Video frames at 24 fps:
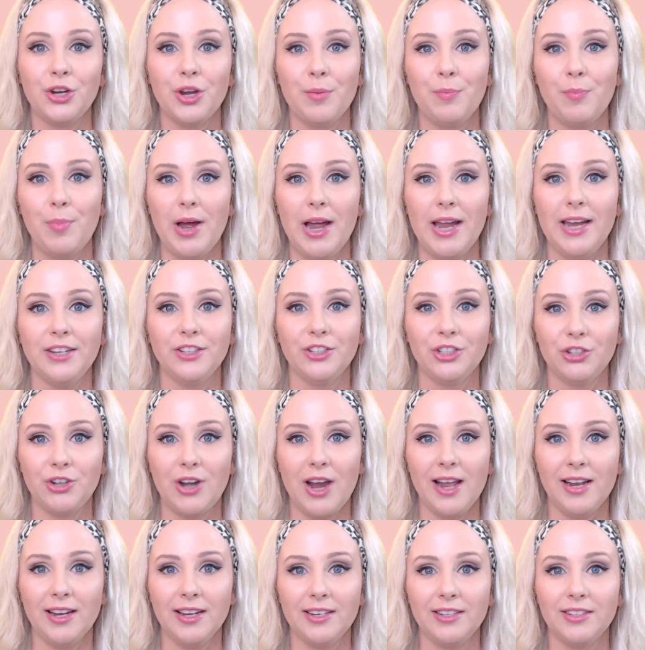buy
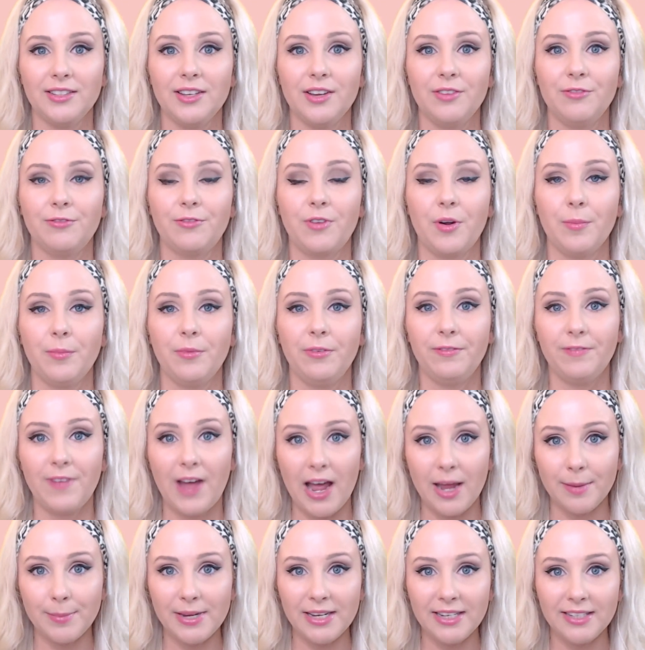Australis from
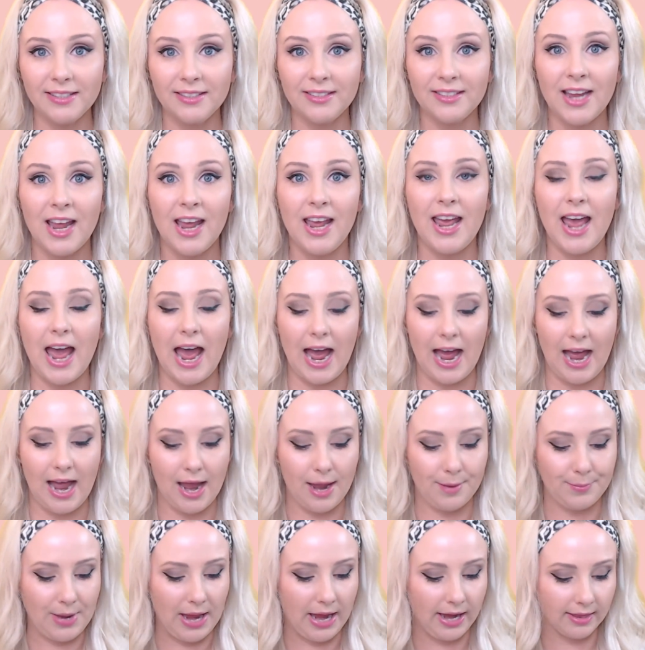farmers,
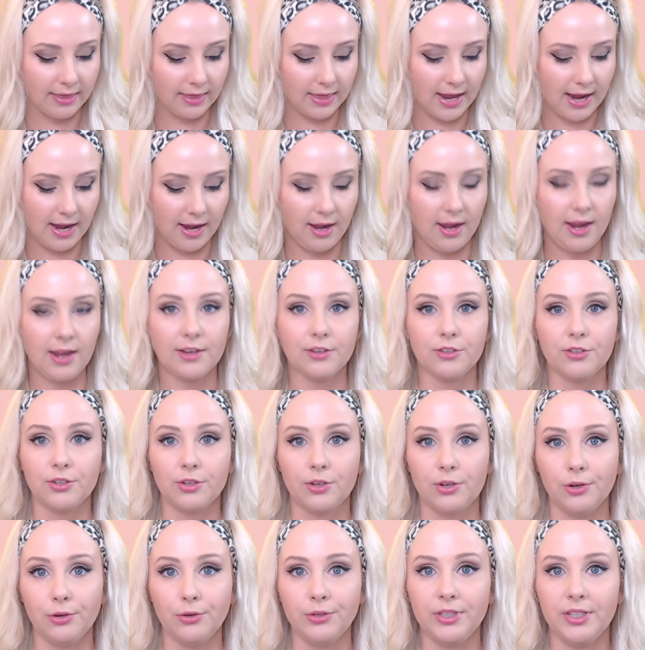and they
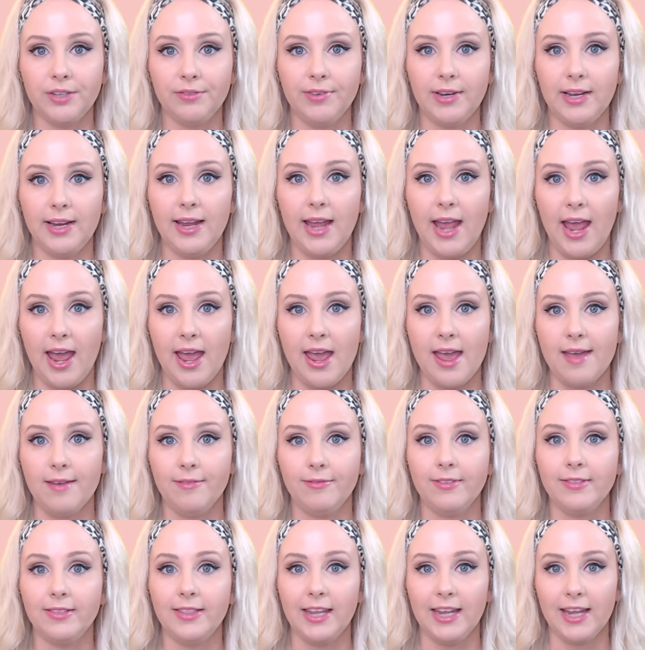exclusively
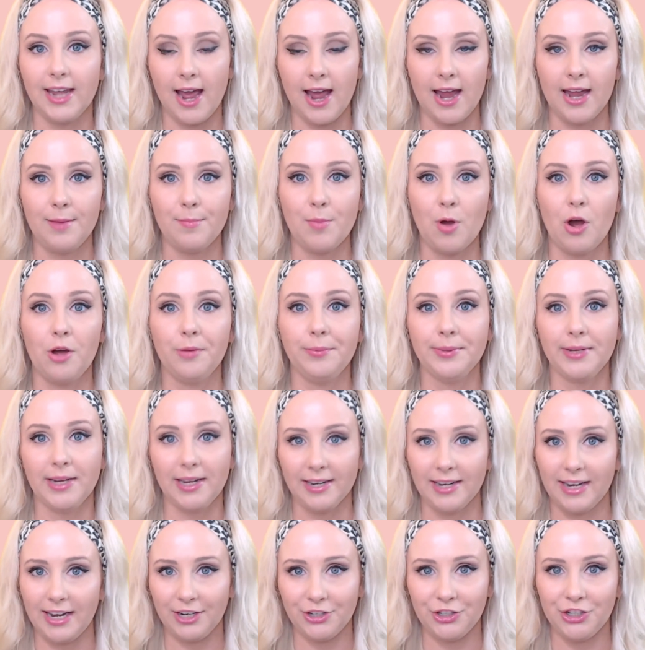have the Kpop
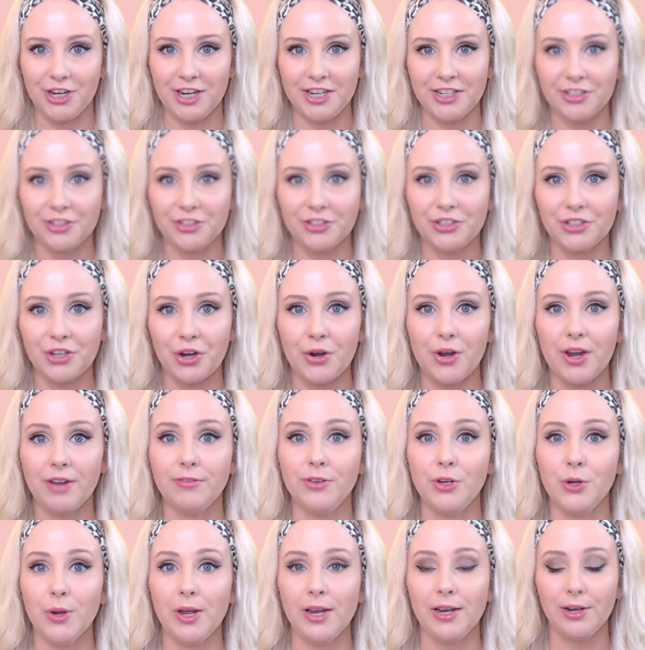collection. So if
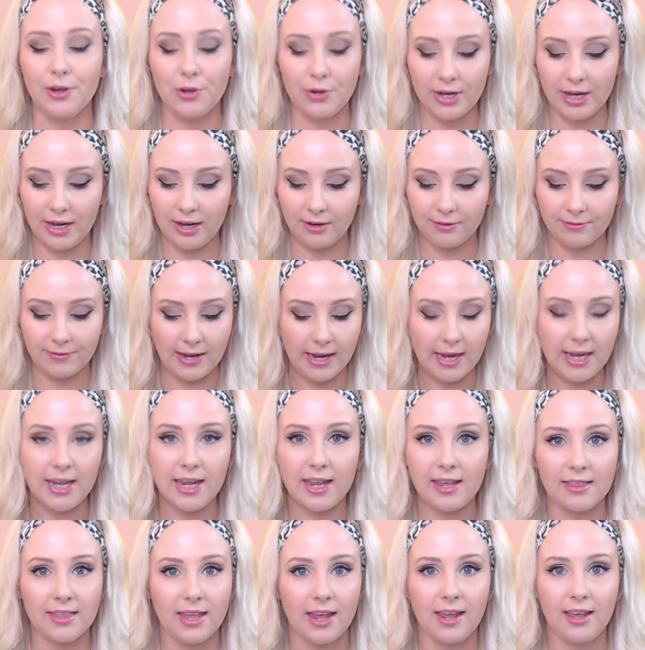you are looking for
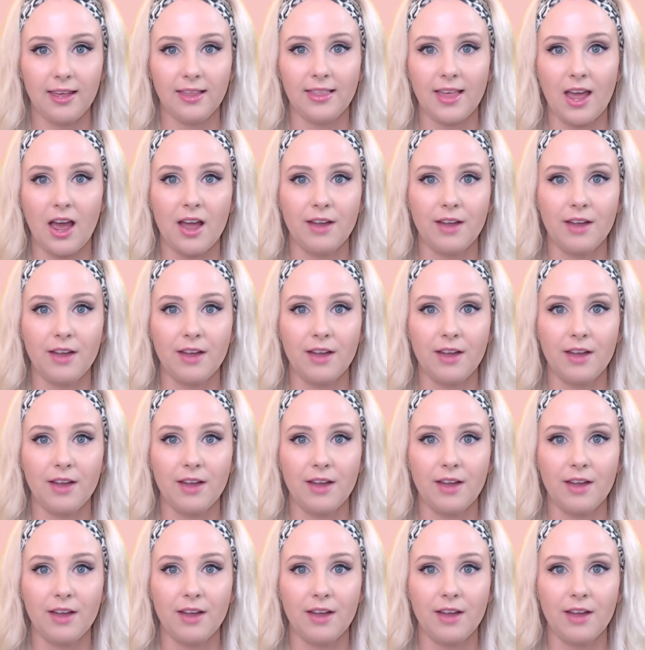anything that I've